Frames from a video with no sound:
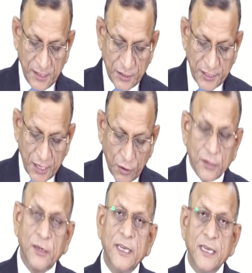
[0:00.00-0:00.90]
take
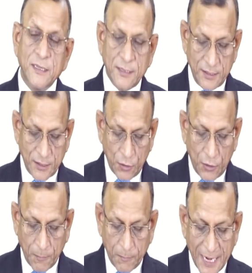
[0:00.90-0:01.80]
on lease
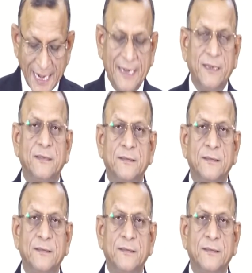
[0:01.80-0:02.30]
or buy.